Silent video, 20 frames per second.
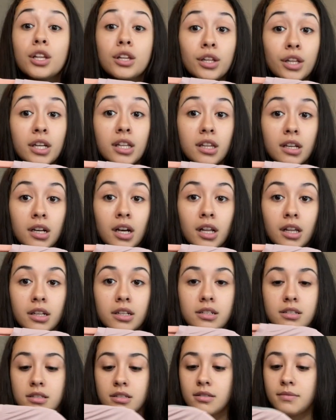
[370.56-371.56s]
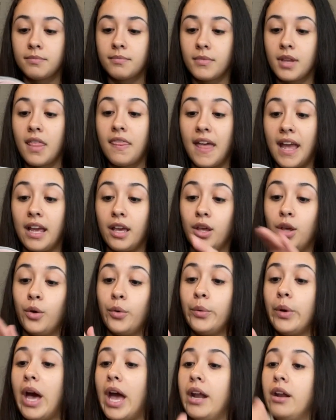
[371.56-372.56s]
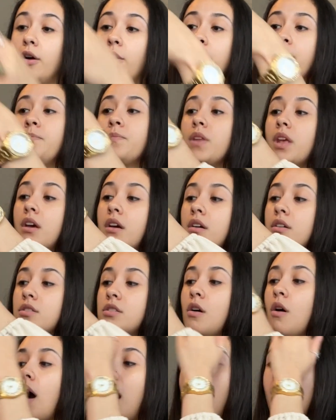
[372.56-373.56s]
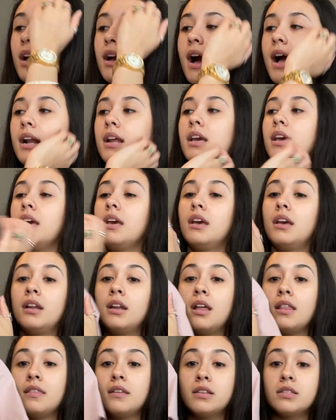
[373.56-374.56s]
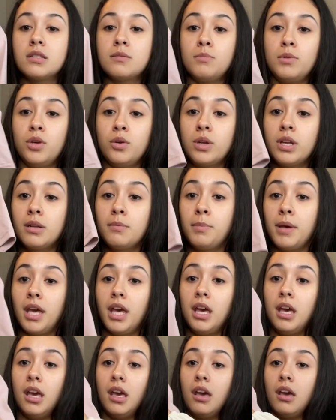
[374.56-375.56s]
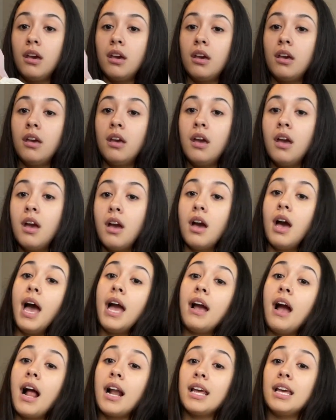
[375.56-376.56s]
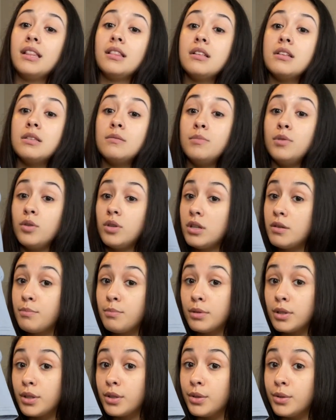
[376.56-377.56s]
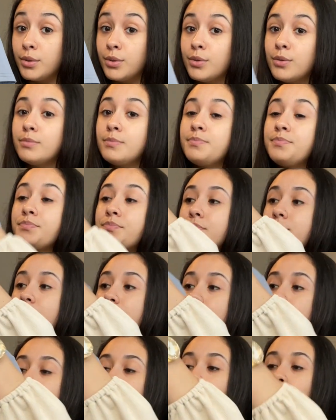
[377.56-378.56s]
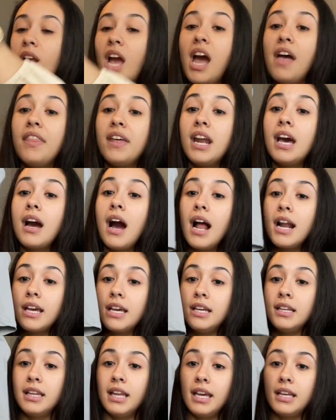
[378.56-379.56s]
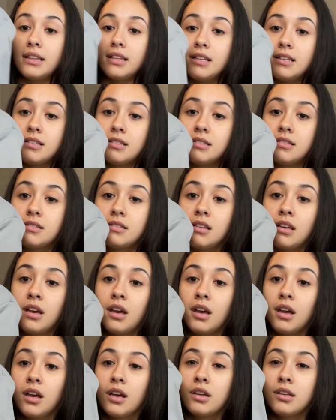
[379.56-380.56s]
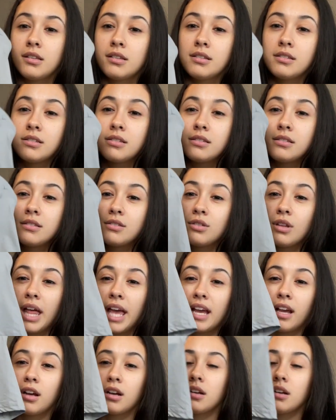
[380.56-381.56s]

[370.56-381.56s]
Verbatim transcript: look at the colors. Thank you, I know. So I got it in this muted pink. I got it in this muted blue. And then I got it in like this like